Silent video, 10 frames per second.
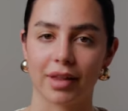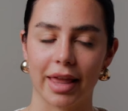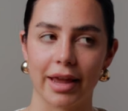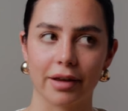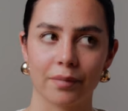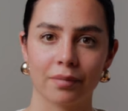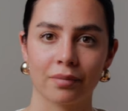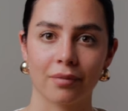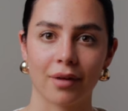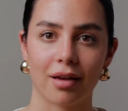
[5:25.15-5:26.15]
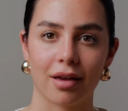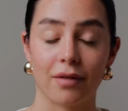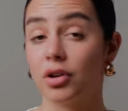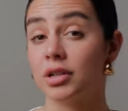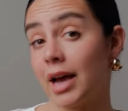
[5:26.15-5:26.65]
Like,
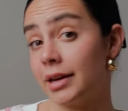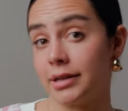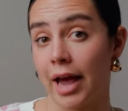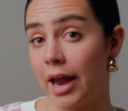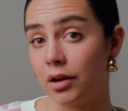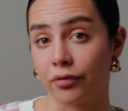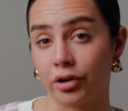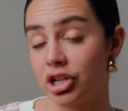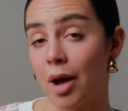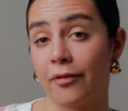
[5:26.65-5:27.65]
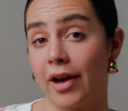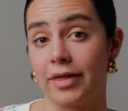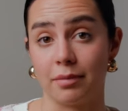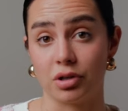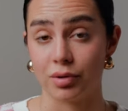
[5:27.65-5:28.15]
if you decide to get any free Shopify
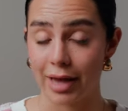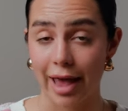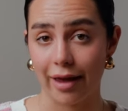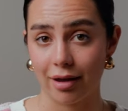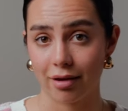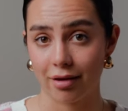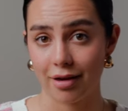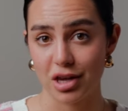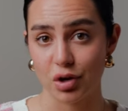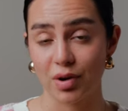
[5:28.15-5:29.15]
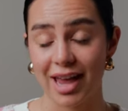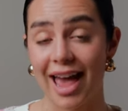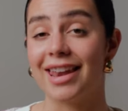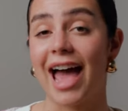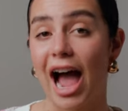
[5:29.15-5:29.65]
theme today, you would
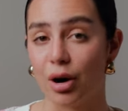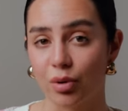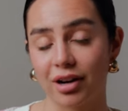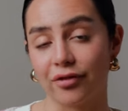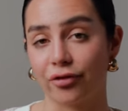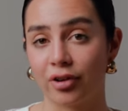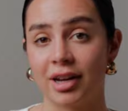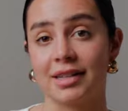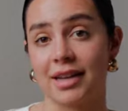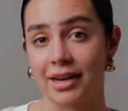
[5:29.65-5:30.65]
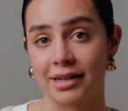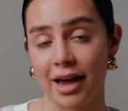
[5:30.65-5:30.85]
get an hour of free design